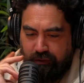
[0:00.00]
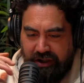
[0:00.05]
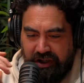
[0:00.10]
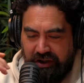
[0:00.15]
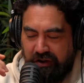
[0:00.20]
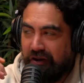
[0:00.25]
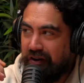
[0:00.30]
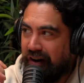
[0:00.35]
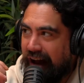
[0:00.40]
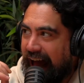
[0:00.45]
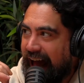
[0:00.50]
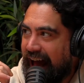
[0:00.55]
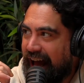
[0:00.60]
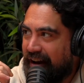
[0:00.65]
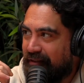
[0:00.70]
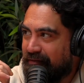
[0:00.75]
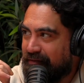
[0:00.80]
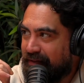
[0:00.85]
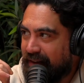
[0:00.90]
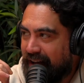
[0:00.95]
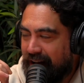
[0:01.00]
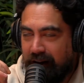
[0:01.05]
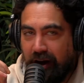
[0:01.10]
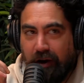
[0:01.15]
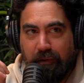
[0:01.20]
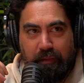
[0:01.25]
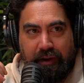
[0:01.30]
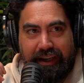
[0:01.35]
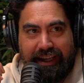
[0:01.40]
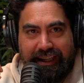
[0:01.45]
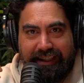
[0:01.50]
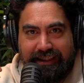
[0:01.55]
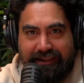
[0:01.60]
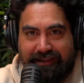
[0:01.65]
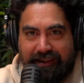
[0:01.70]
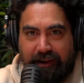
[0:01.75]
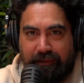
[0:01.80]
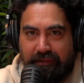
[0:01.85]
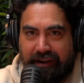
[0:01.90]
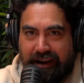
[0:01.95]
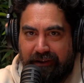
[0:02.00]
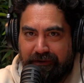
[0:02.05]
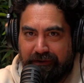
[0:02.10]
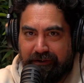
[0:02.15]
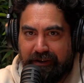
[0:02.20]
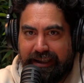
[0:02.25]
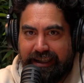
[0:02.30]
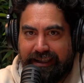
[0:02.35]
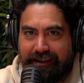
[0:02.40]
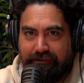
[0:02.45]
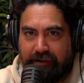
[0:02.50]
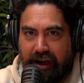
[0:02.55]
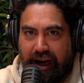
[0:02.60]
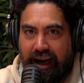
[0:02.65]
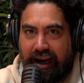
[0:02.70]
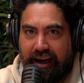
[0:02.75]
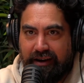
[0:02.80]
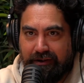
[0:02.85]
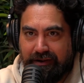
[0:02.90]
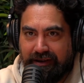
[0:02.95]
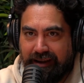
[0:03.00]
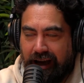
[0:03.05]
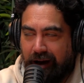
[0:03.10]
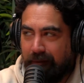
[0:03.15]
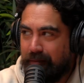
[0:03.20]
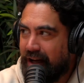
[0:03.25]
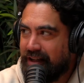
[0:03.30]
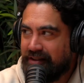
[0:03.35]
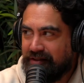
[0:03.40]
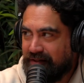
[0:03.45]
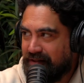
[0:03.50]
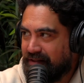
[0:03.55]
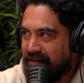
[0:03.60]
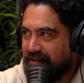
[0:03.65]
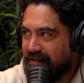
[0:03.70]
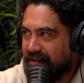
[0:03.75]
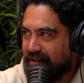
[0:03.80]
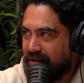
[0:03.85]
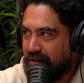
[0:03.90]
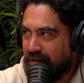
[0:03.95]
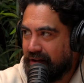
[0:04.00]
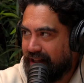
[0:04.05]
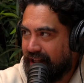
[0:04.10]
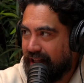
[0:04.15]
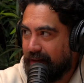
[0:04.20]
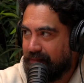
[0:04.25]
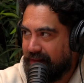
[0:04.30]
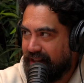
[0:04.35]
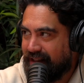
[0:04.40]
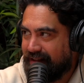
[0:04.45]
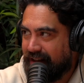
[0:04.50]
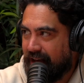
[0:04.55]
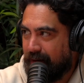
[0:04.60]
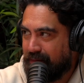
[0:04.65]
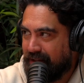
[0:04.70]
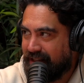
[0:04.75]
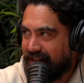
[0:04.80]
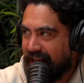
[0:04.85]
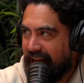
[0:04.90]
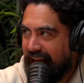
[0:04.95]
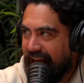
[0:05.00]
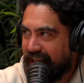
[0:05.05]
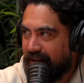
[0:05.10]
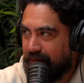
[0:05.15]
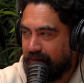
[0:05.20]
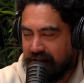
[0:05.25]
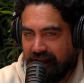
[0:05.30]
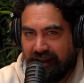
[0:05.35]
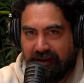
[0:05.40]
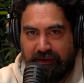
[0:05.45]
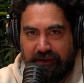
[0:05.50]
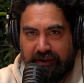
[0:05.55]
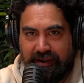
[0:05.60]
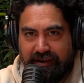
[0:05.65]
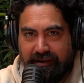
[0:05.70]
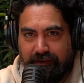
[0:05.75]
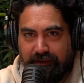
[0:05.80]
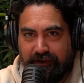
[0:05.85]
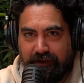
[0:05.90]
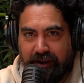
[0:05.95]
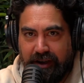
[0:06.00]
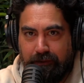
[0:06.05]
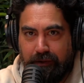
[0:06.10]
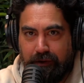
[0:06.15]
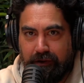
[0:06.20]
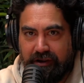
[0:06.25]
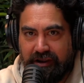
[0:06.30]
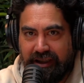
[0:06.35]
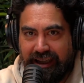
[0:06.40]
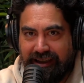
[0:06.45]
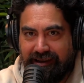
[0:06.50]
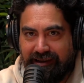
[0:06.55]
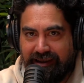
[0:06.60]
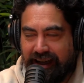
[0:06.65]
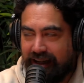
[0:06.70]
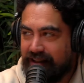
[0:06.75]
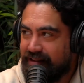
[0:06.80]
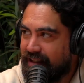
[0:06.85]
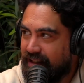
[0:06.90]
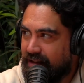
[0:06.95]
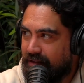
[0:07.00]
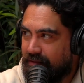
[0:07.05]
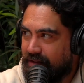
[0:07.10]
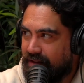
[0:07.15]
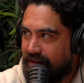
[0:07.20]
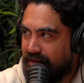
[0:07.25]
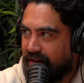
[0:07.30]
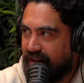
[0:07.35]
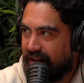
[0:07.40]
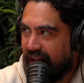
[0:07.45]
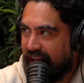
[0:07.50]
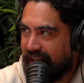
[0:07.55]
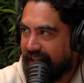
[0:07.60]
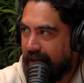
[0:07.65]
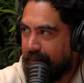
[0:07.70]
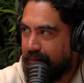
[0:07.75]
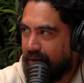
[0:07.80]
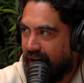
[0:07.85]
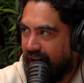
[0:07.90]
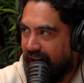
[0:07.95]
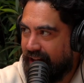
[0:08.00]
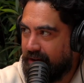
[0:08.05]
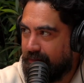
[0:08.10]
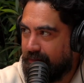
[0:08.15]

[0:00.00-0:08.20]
sure have. Yeah. I hope we get a free tart or so. I might just clip this up and tag them just for some free Portuguese tarts, get them to get behind the